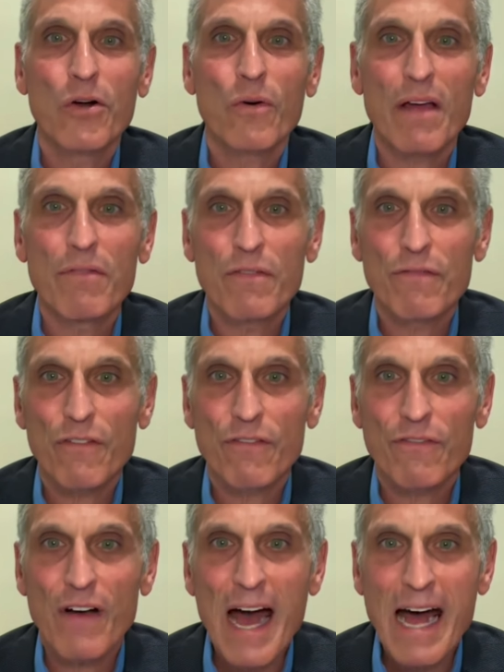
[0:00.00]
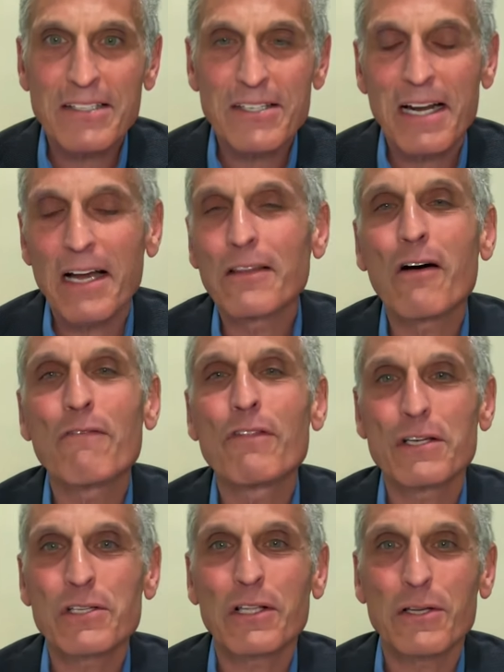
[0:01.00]
craving for fats. And I love
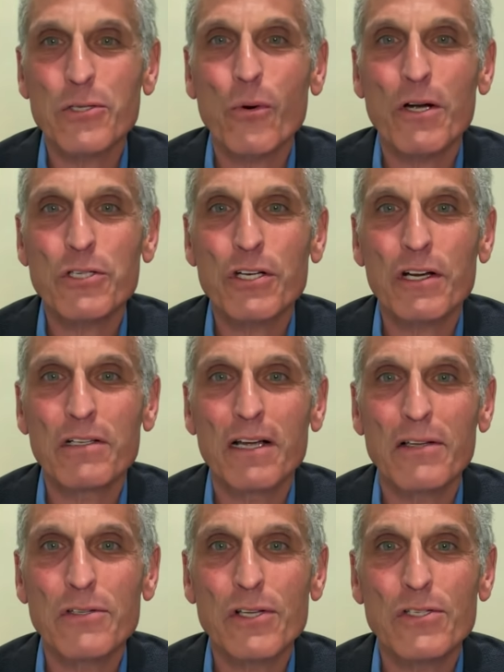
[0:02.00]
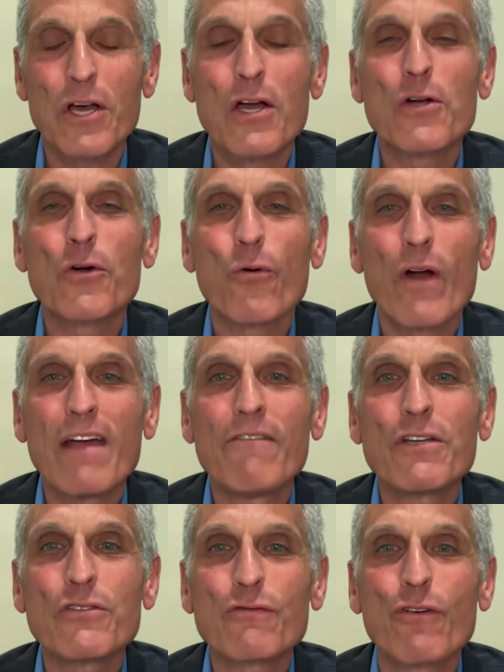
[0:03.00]
this that this questionnaire does this.
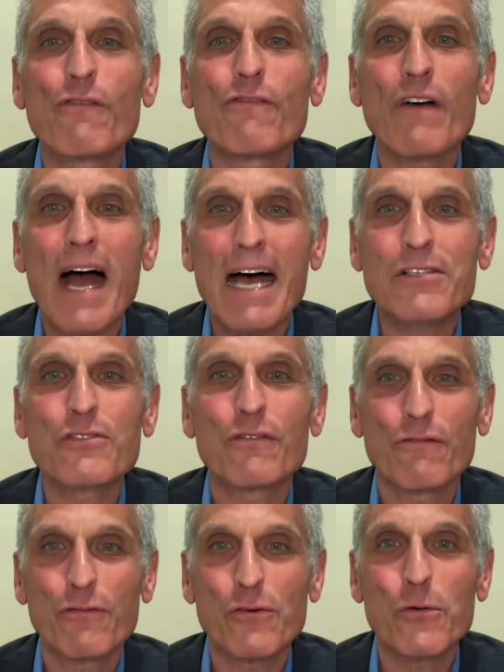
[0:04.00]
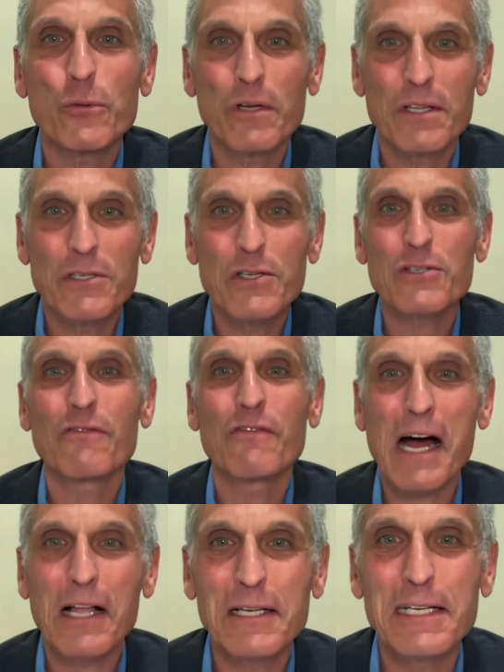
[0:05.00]
Cravings for fast food. This is a
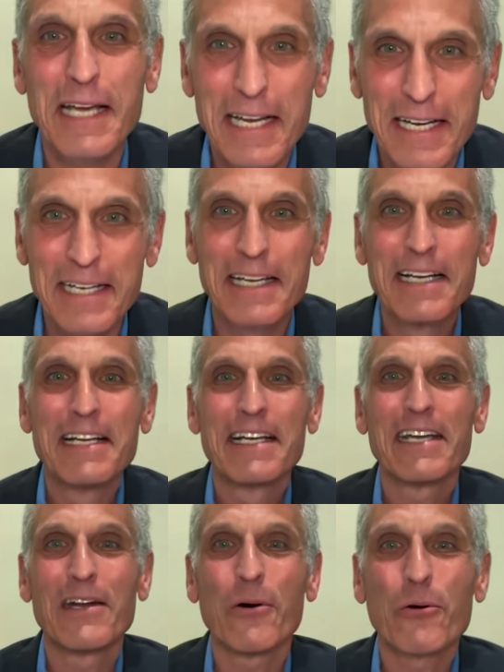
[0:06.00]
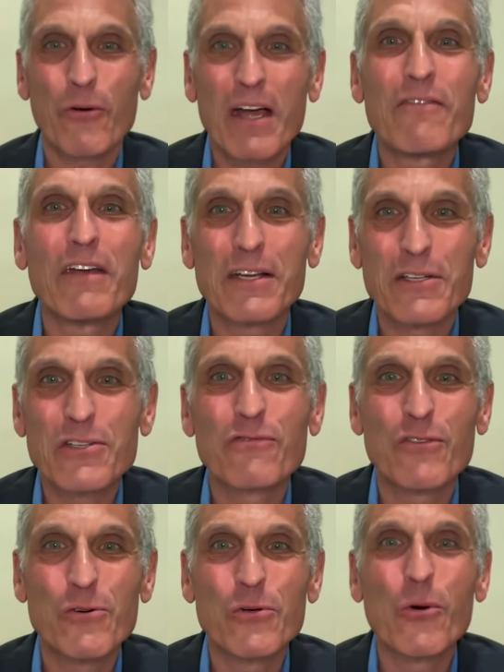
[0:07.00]
validated, you know, cravings
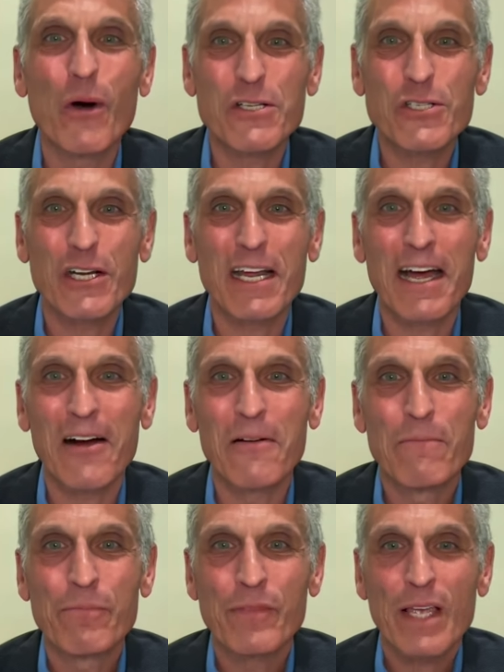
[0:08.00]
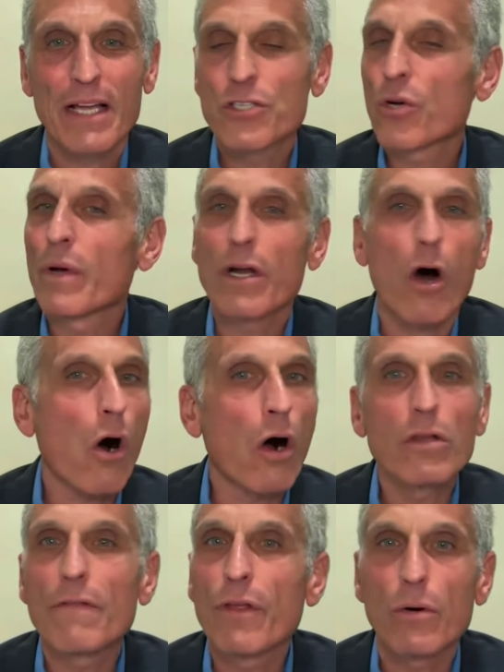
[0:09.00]
food questionnaire. And so in
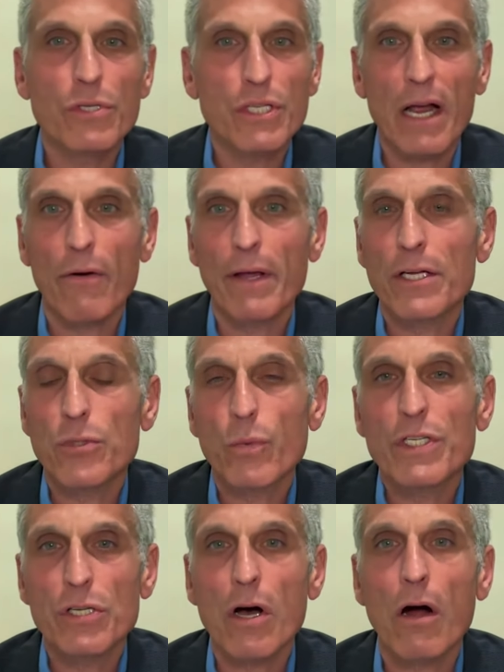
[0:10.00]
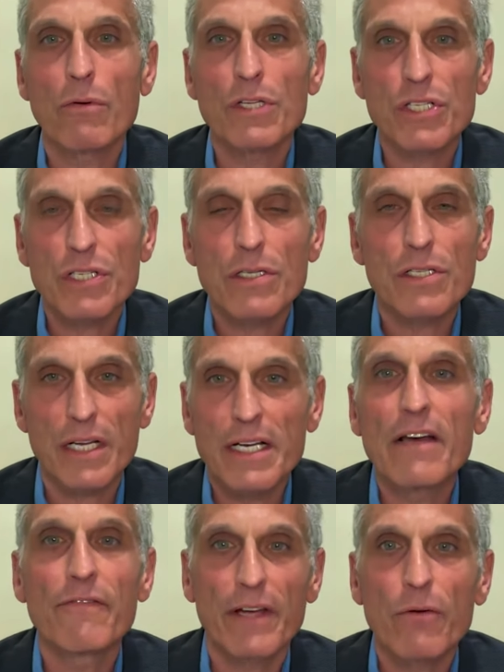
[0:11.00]
all of those areas, we saw a
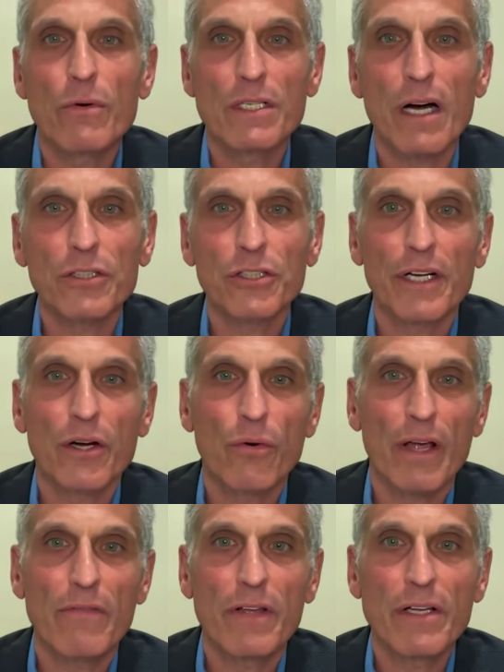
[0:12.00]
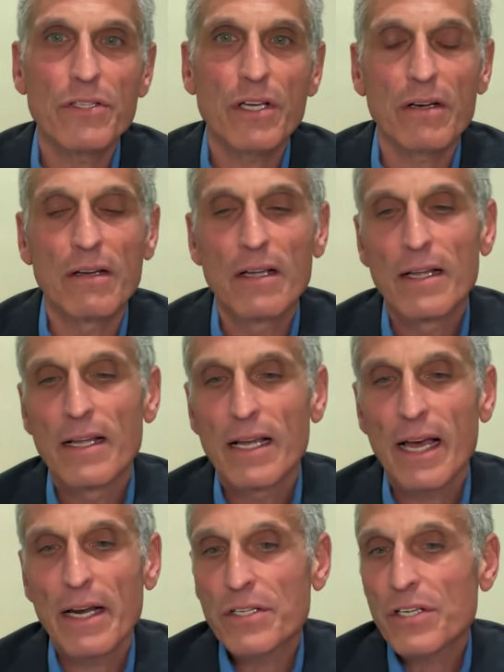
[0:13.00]
significant reduction in cravings. And,
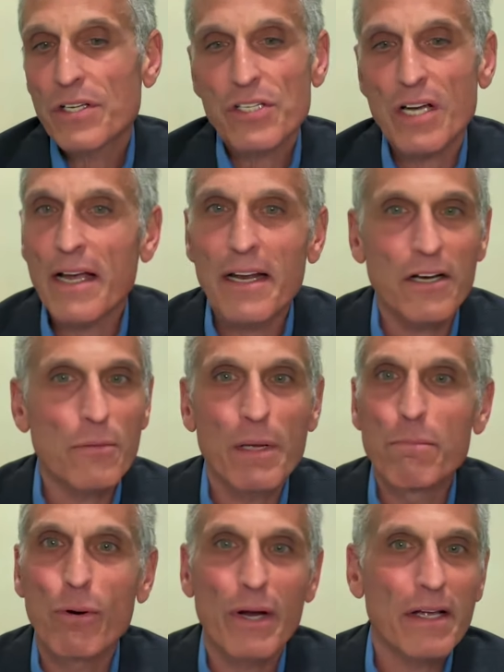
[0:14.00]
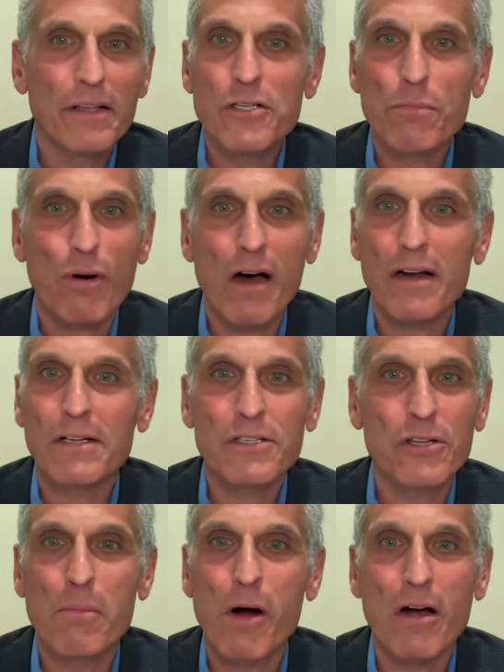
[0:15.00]
and it's exciting to be bringing this product
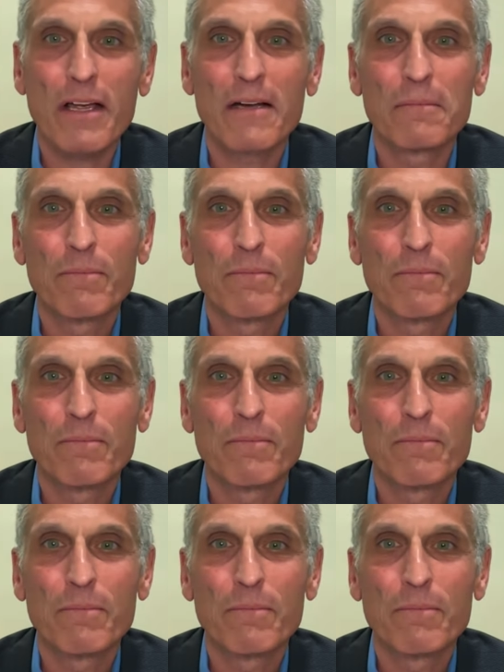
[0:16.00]
to the market.